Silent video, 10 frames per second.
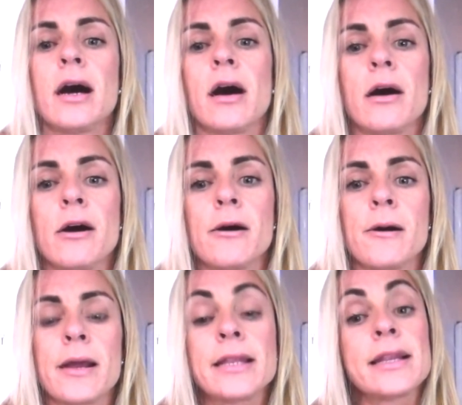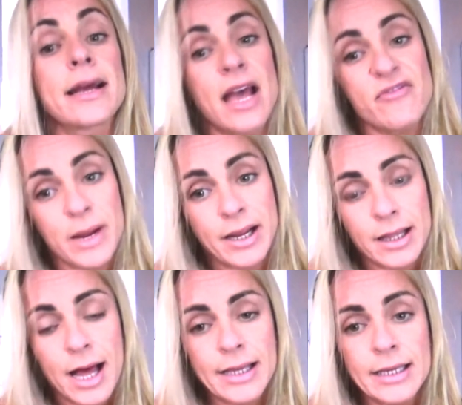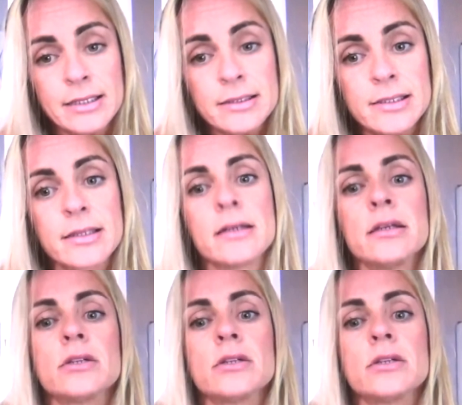and then I have my clients.